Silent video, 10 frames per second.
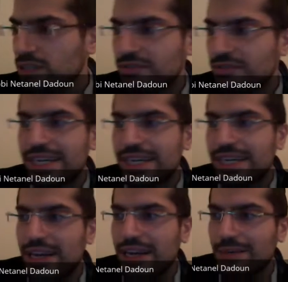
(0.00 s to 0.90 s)
B'zchut
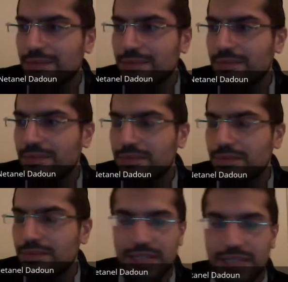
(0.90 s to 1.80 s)
Yosef nikah
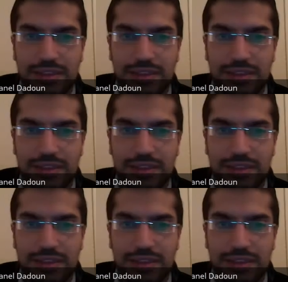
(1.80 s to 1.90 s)
hayam.